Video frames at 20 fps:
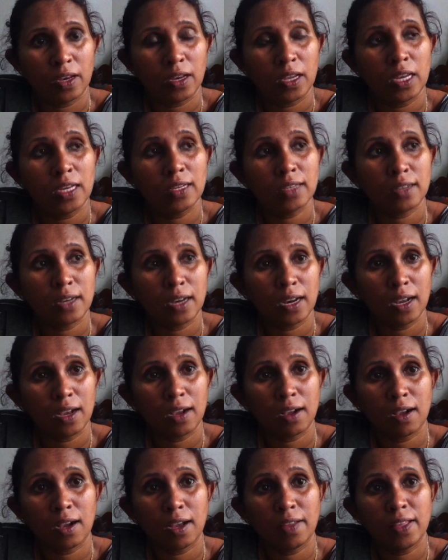In Sri
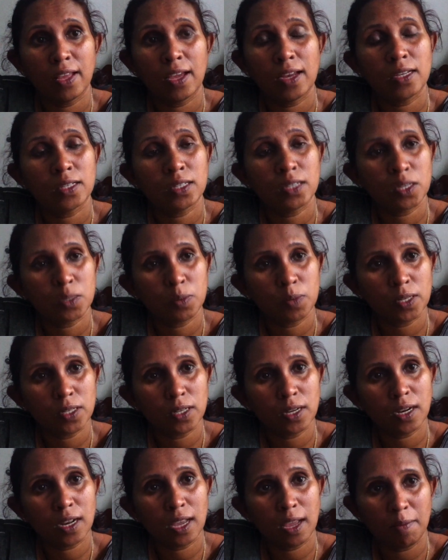Lanka there is a
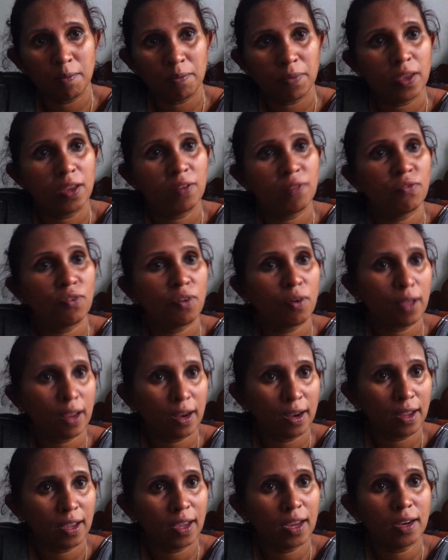special campaign
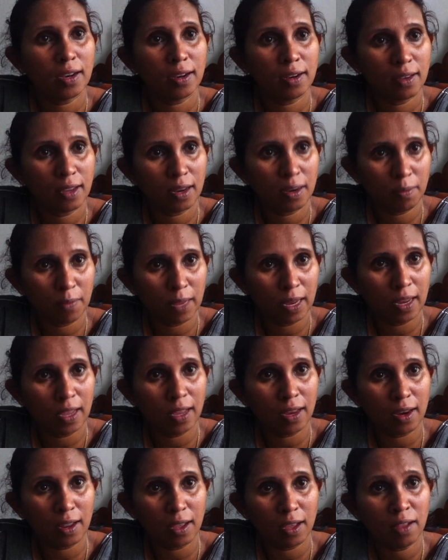for eradicated that
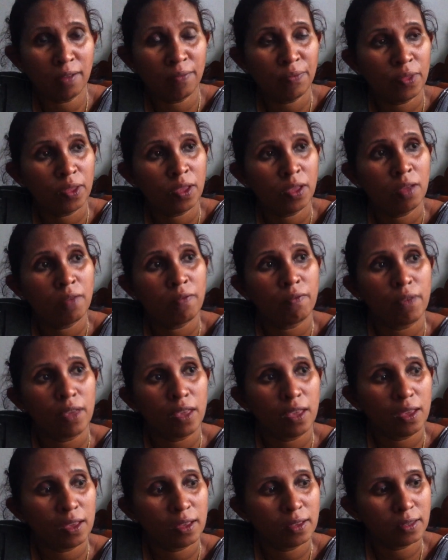malaria.
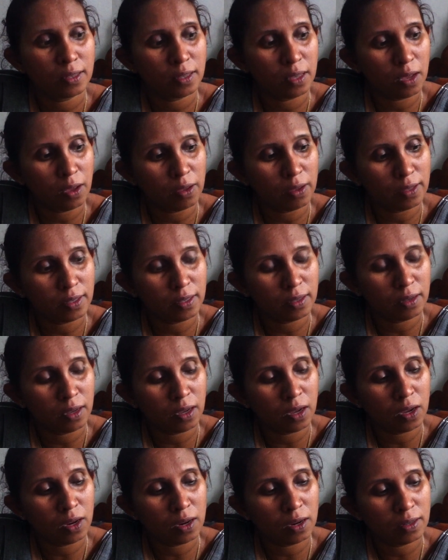We
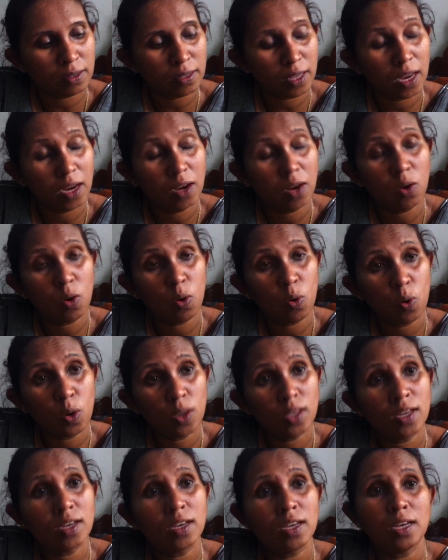send
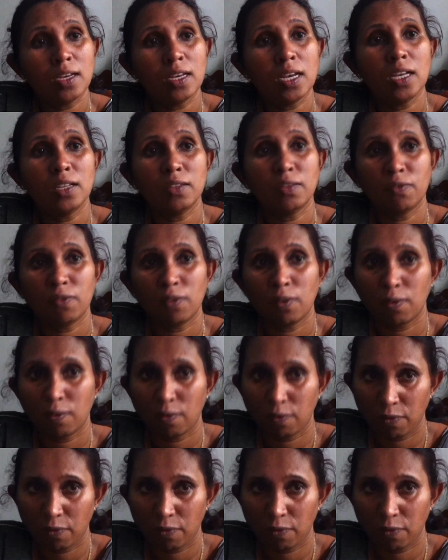all the details